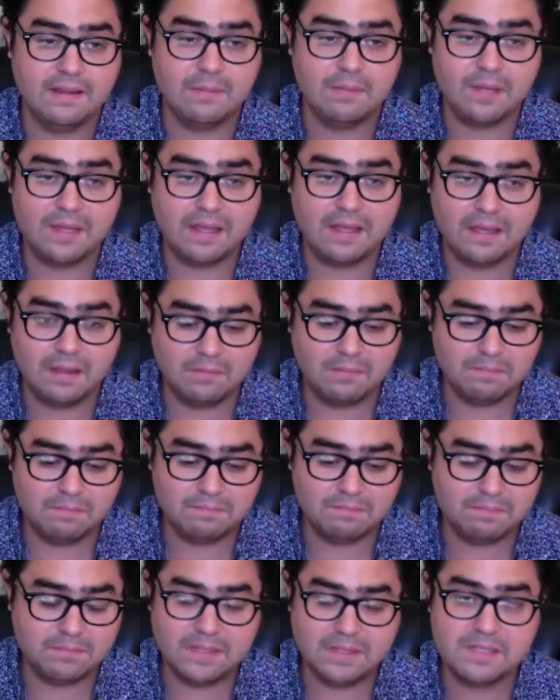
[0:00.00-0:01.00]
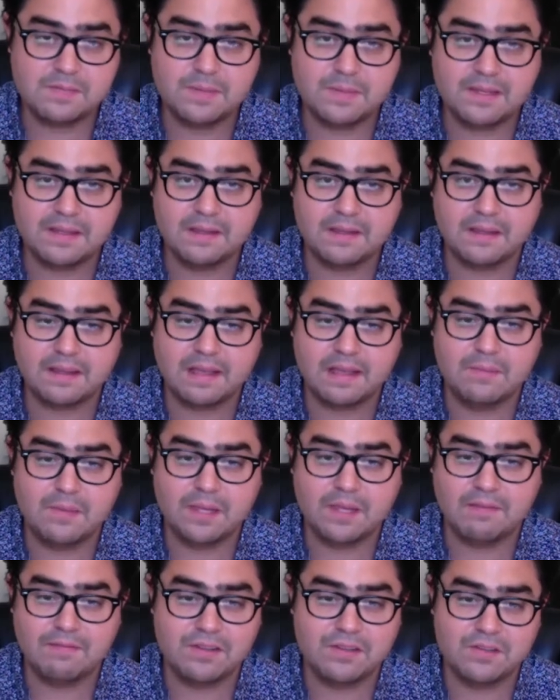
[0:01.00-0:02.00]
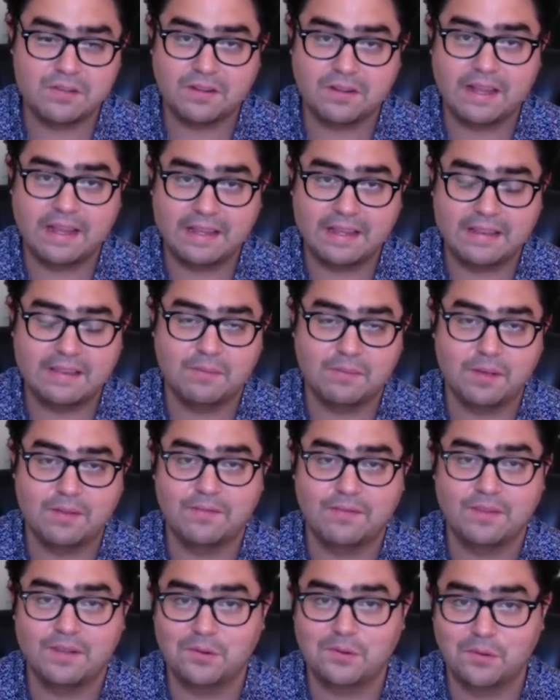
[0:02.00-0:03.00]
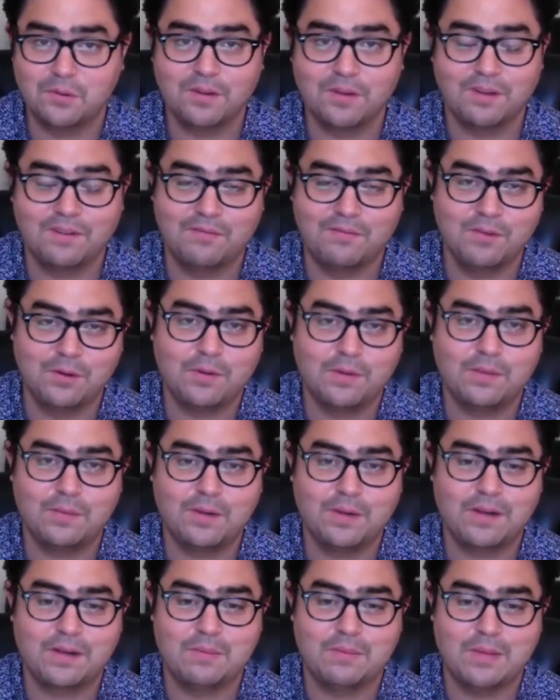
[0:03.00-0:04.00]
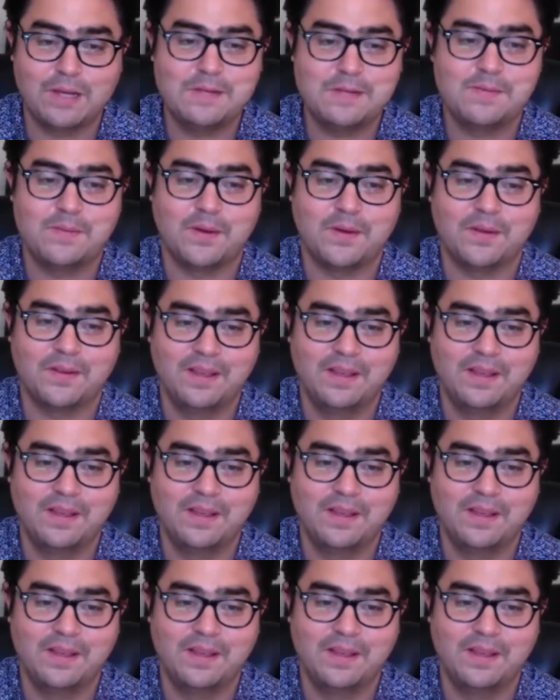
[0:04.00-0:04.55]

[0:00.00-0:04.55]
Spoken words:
became the official anthem of North American baseball.